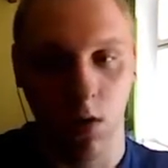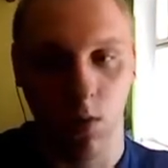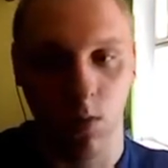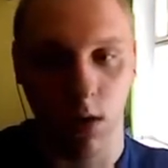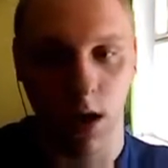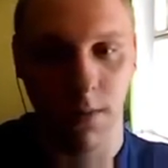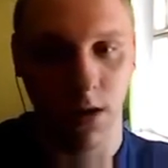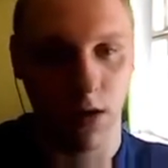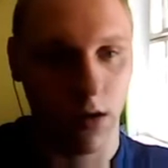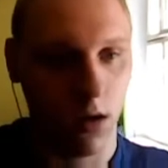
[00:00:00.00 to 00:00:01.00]
what
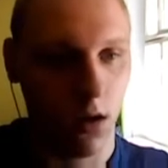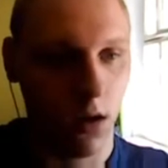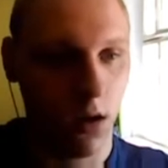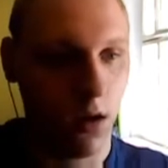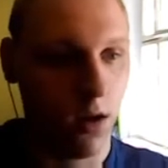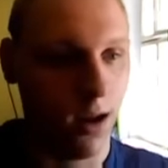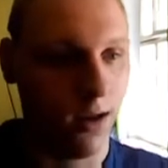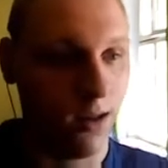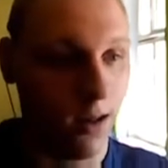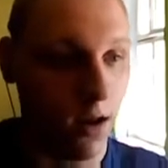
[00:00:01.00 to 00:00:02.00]
happened?
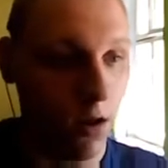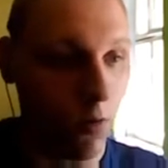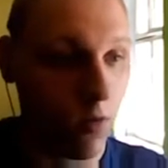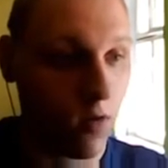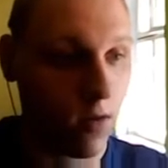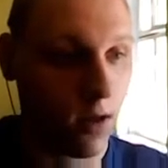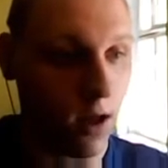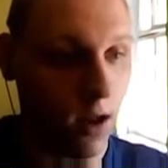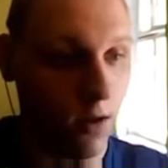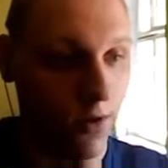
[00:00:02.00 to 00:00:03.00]
It used the
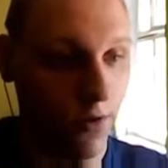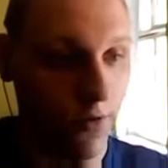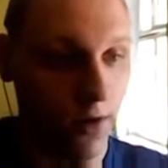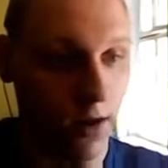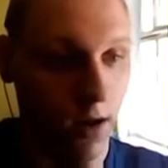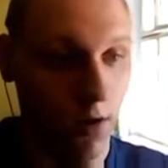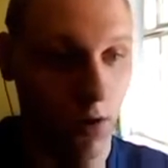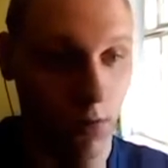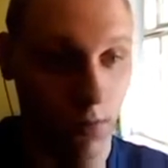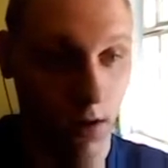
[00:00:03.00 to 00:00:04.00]
color we defined here,
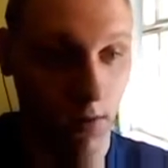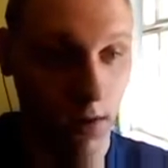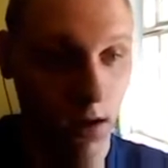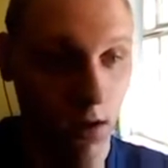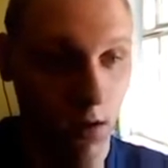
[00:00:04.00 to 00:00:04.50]
don't believe me?